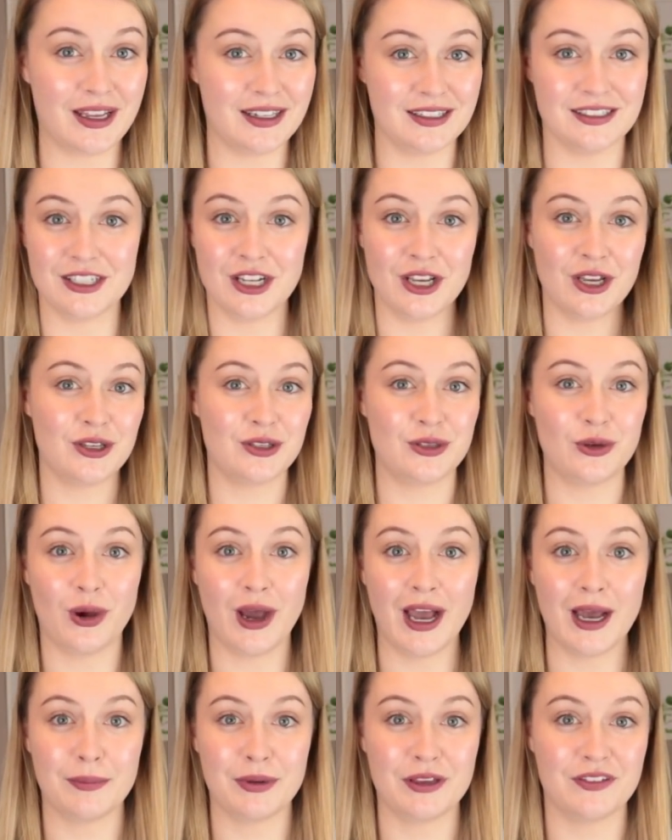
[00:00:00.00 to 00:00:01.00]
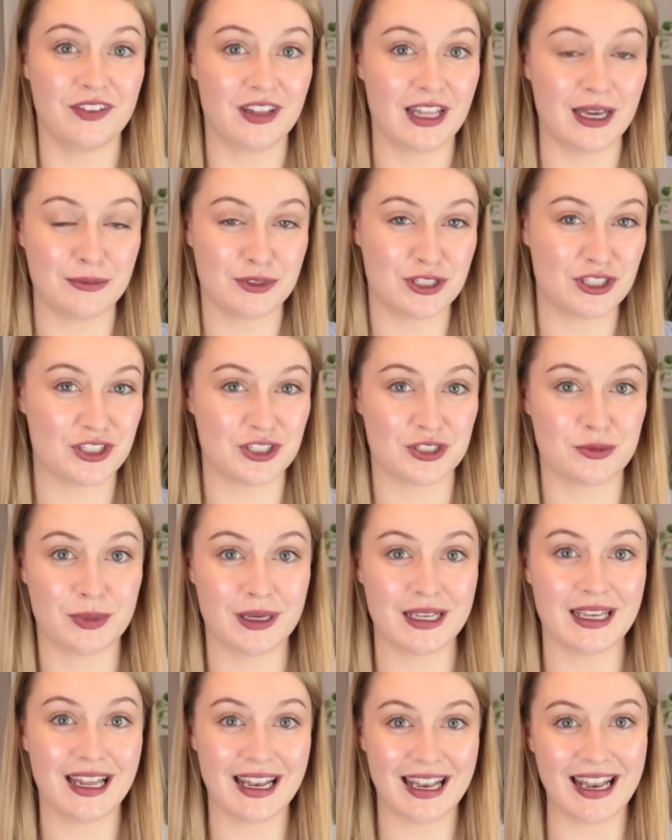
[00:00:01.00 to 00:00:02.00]
and you're happy for them to just
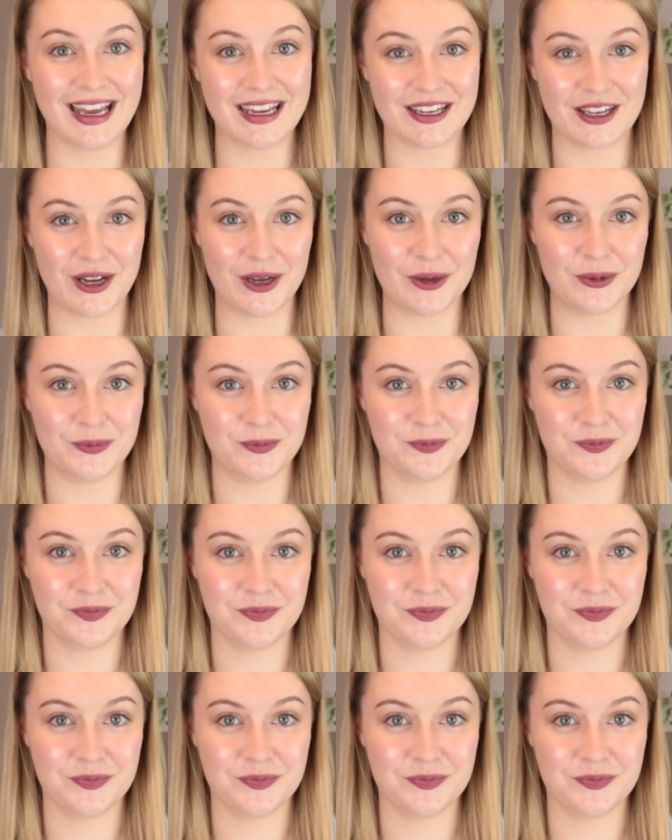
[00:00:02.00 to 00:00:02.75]
be let go.